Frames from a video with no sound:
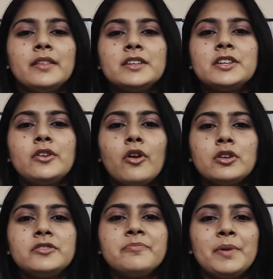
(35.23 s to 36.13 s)
there's a
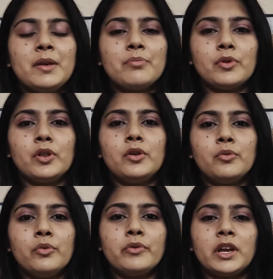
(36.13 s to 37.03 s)
lot of people
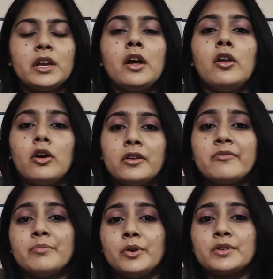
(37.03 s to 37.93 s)
who read a lot
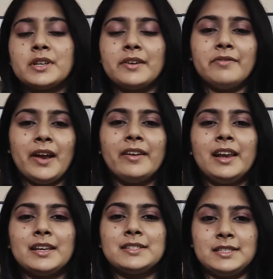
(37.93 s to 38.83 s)
of books in very
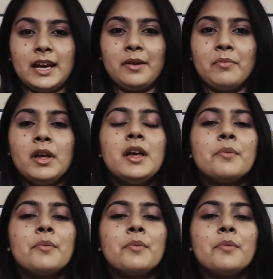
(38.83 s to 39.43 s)
less time.